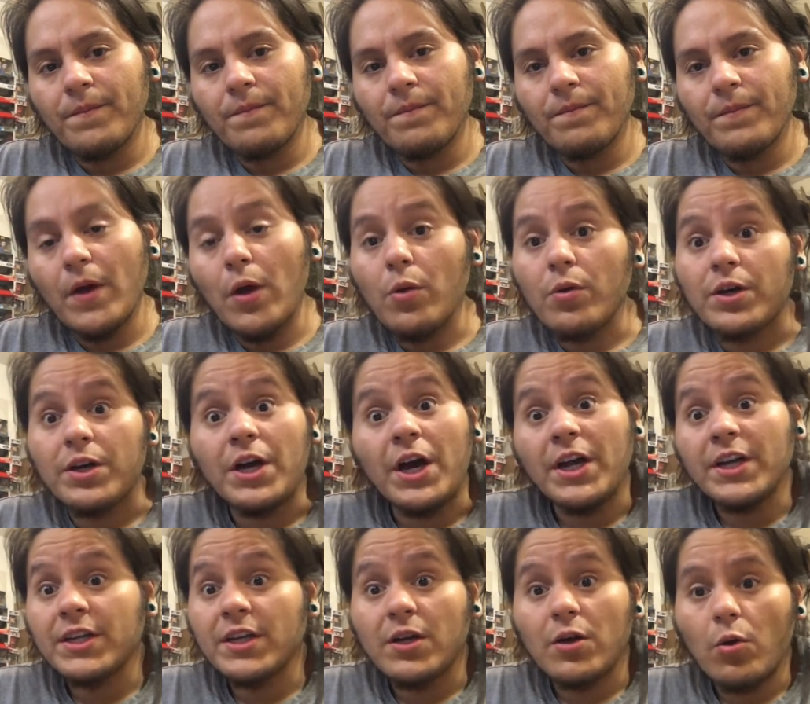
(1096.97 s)
Oh,
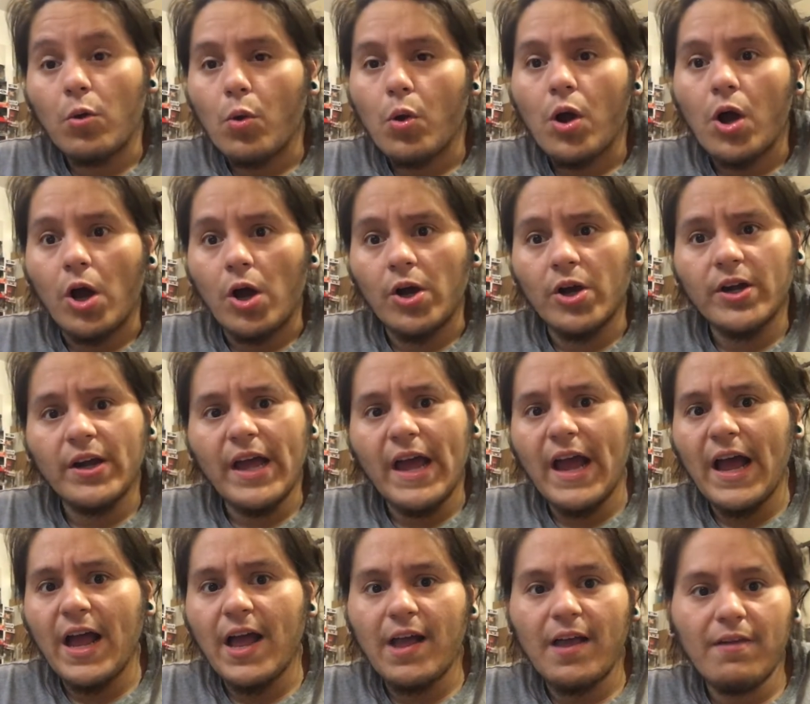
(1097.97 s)
cutting the whole car in
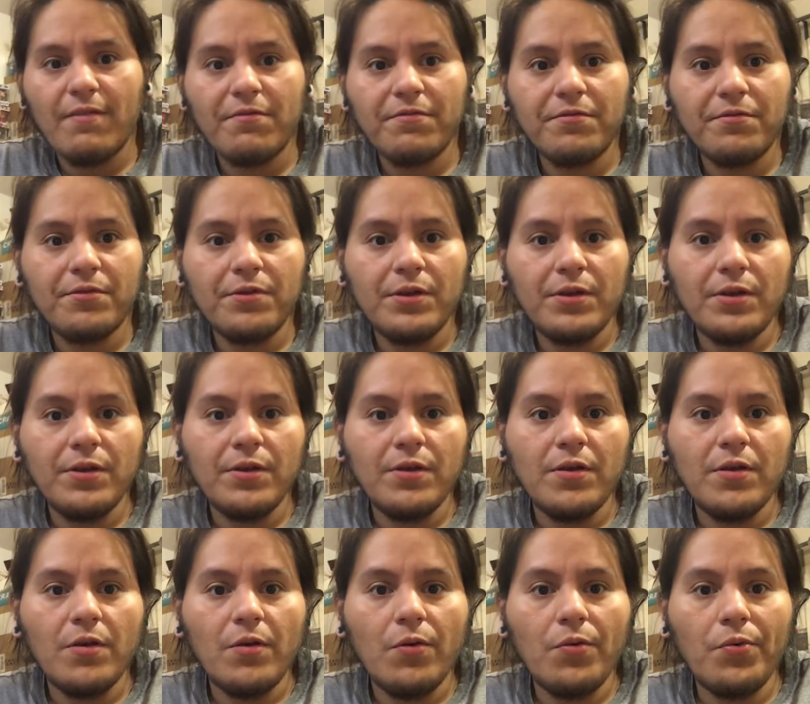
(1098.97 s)
half,
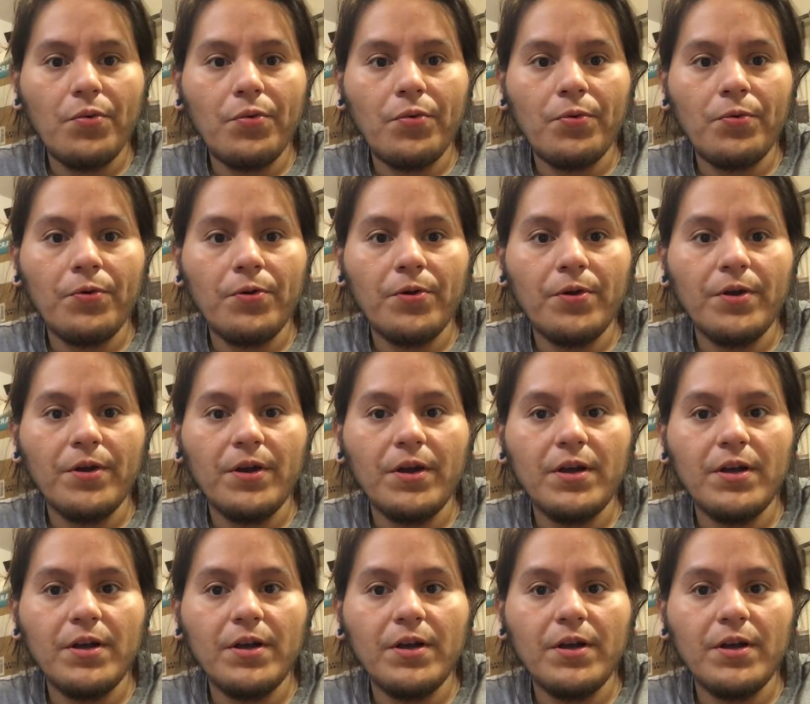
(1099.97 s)
or